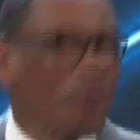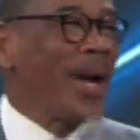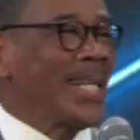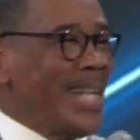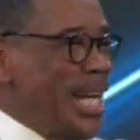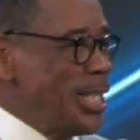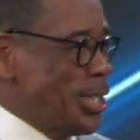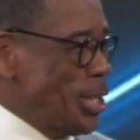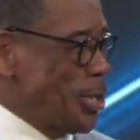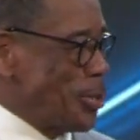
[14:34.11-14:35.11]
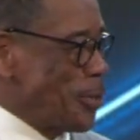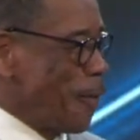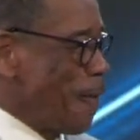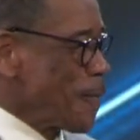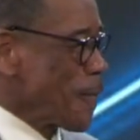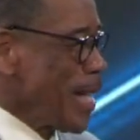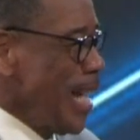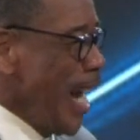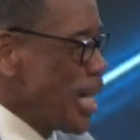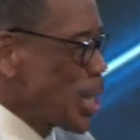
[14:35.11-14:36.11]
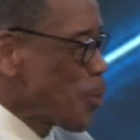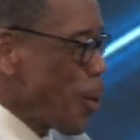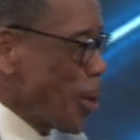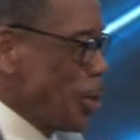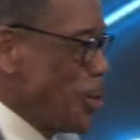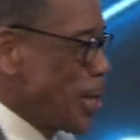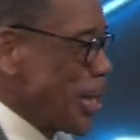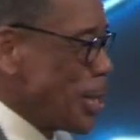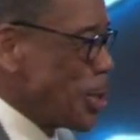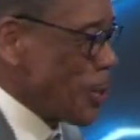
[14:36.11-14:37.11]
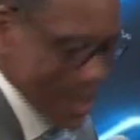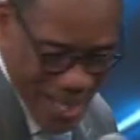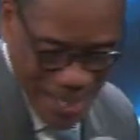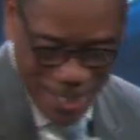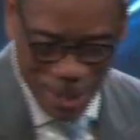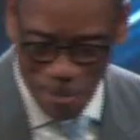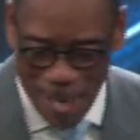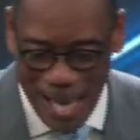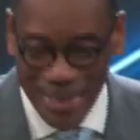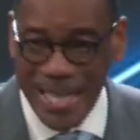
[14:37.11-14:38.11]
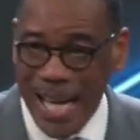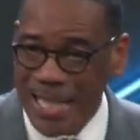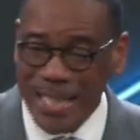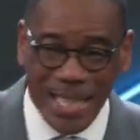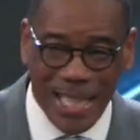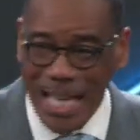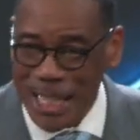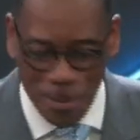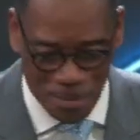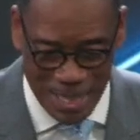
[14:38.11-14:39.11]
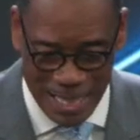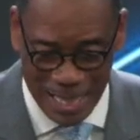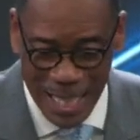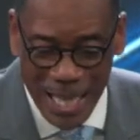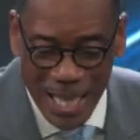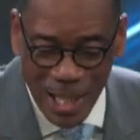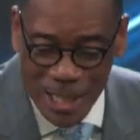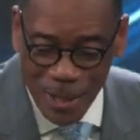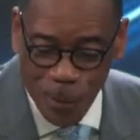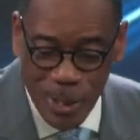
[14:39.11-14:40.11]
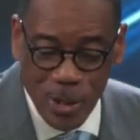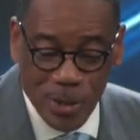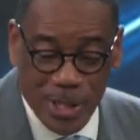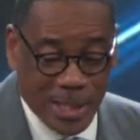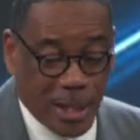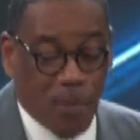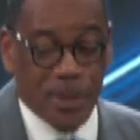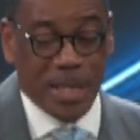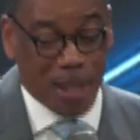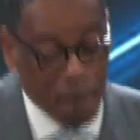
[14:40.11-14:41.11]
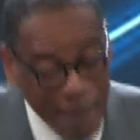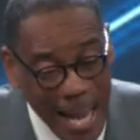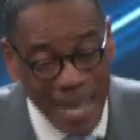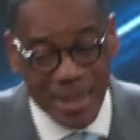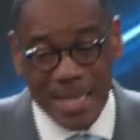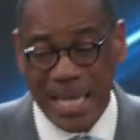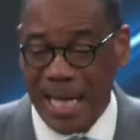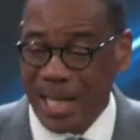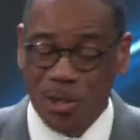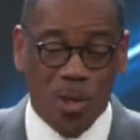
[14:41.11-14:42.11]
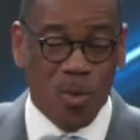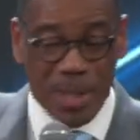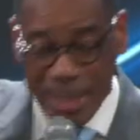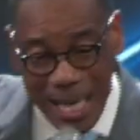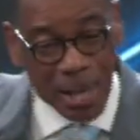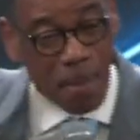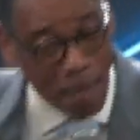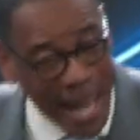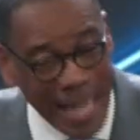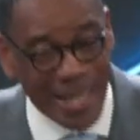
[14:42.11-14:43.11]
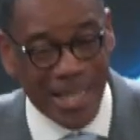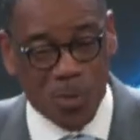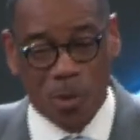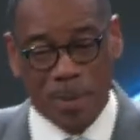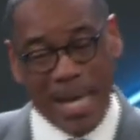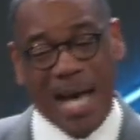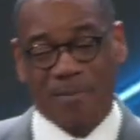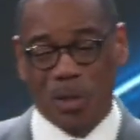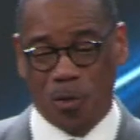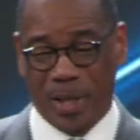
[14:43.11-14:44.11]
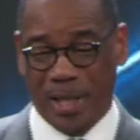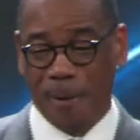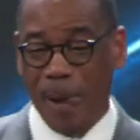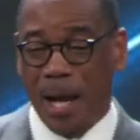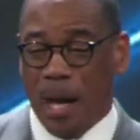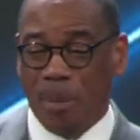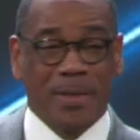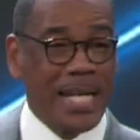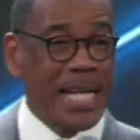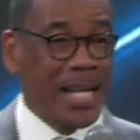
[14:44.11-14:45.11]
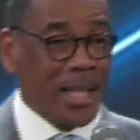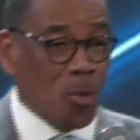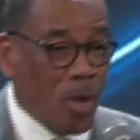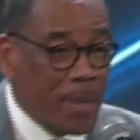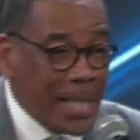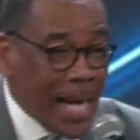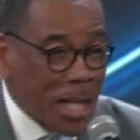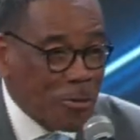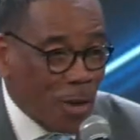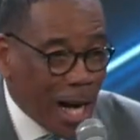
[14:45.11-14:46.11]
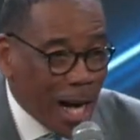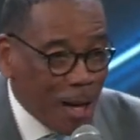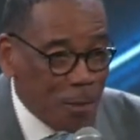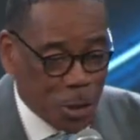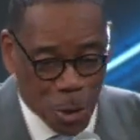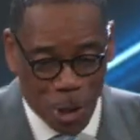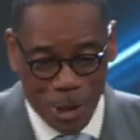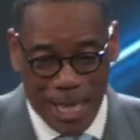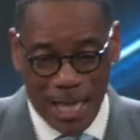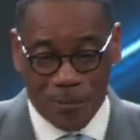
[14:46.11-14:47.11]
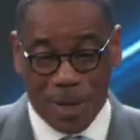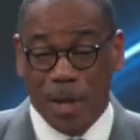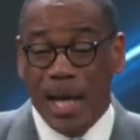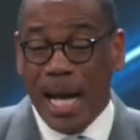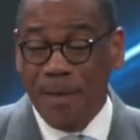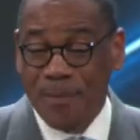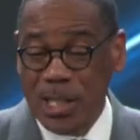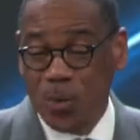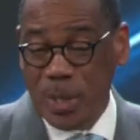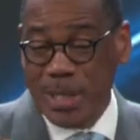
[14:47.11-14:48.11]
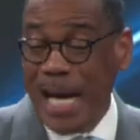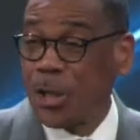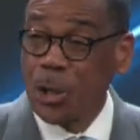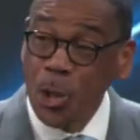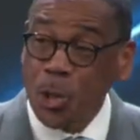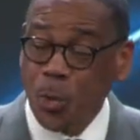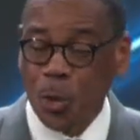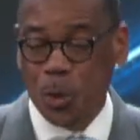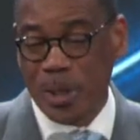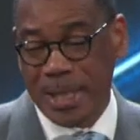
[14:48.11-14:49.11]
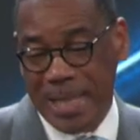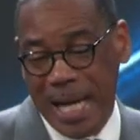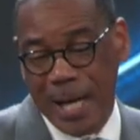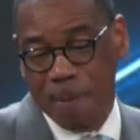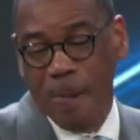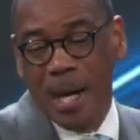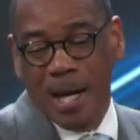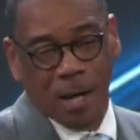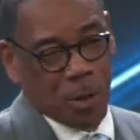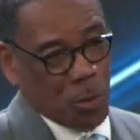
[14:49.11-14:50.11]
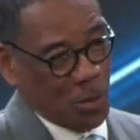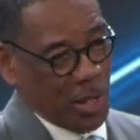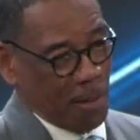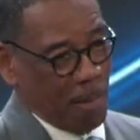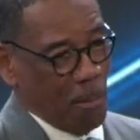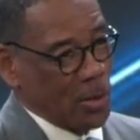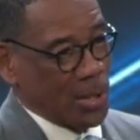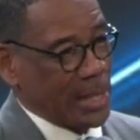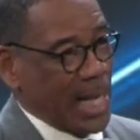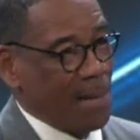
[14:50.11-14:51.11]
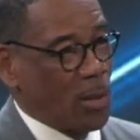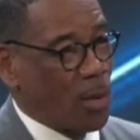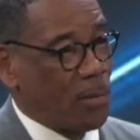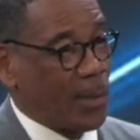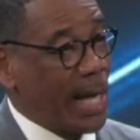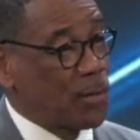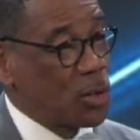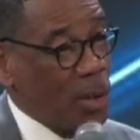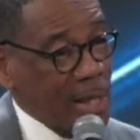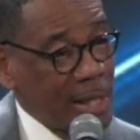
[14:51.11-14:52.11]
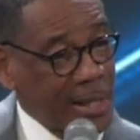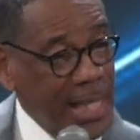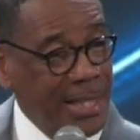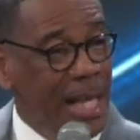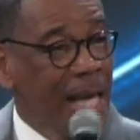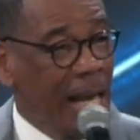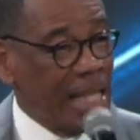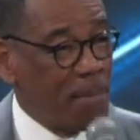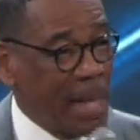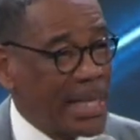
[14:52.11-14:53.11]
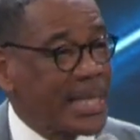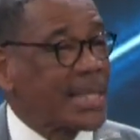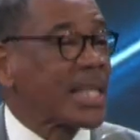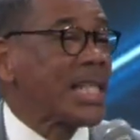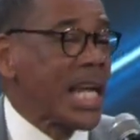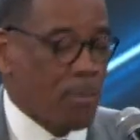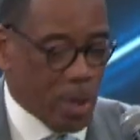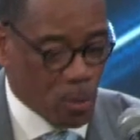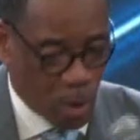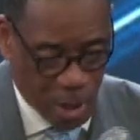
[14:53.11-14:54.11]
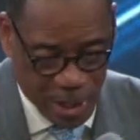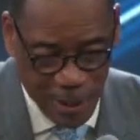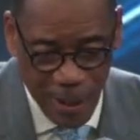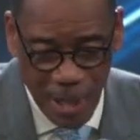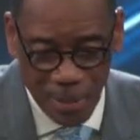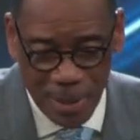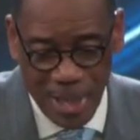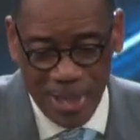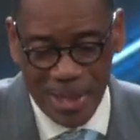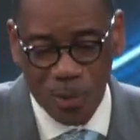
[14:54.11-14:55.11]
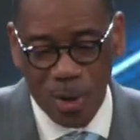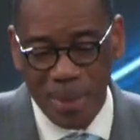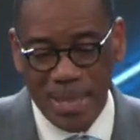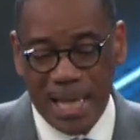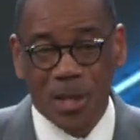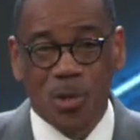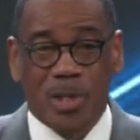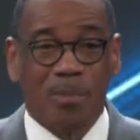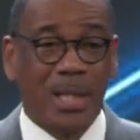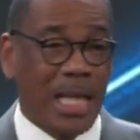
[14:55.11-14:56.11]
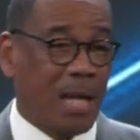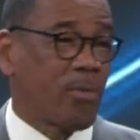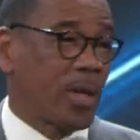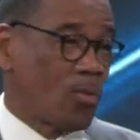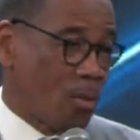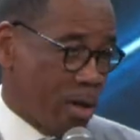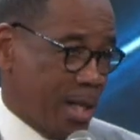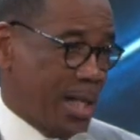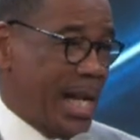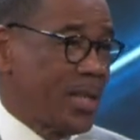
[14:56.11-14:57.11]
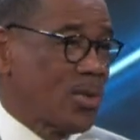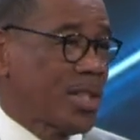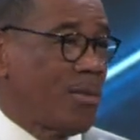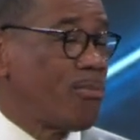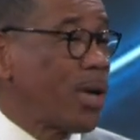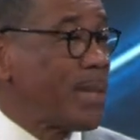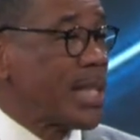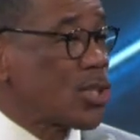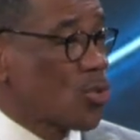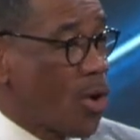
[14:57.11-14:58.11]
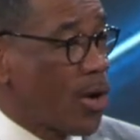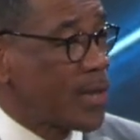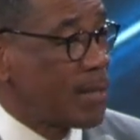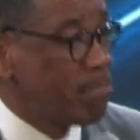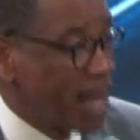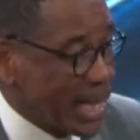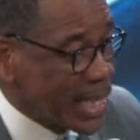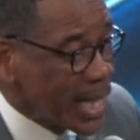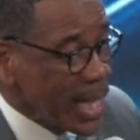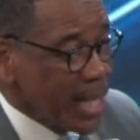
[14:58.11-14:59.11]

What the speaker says: We need you. And there's work you can do. It's not just a man thing. It's a kingdom thing. Because if it was just a man thing, I don't know what kind of madness we'll be having over here. But thank God the women got involved. The daughters got involved. And this was not usual during the time of Jerusalem. Most of the time, the women would have to do other things, and the men did the laboring work. But there are some women that can do some laboring work. I know some women that are stronger than men.